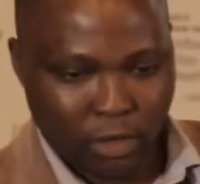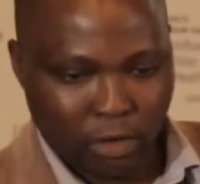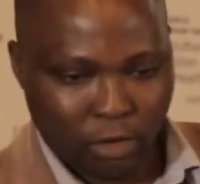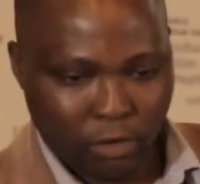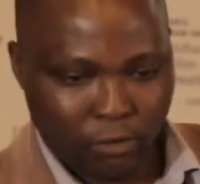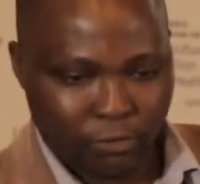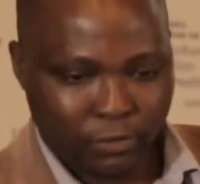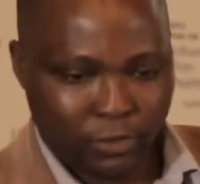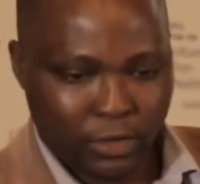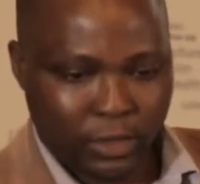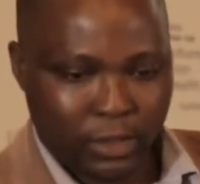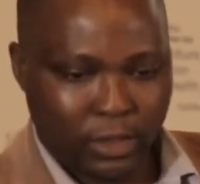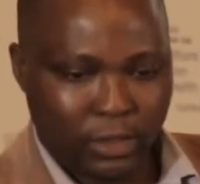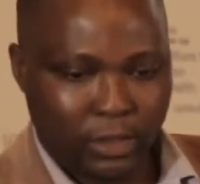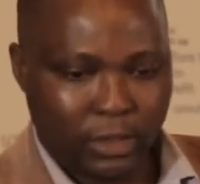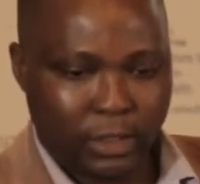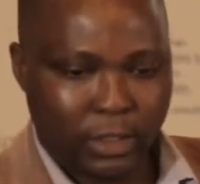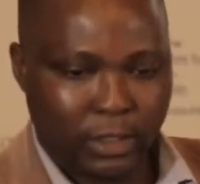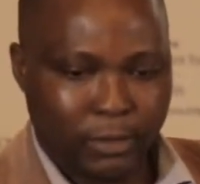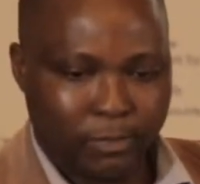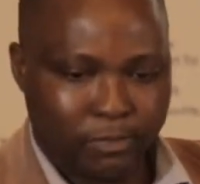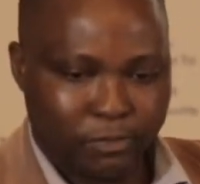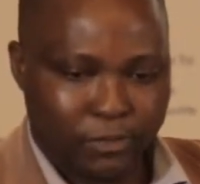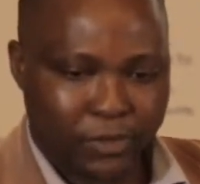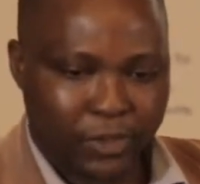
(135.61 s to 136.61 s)
of
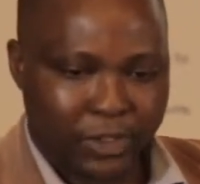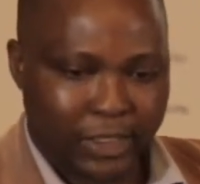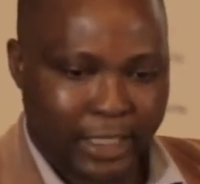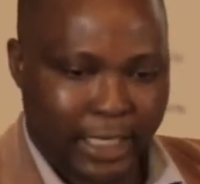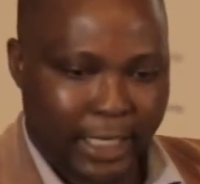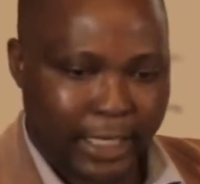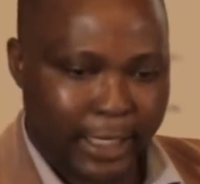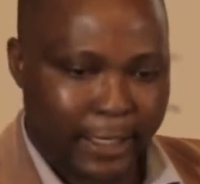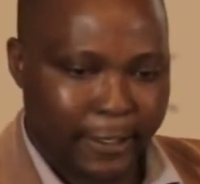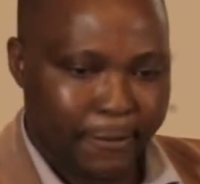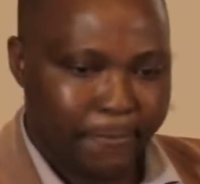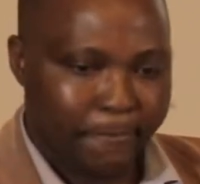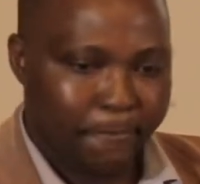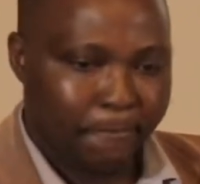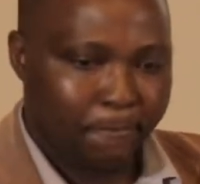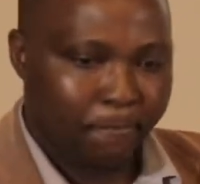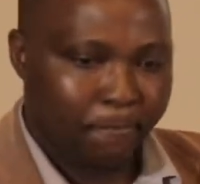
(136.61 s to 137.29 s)
the study.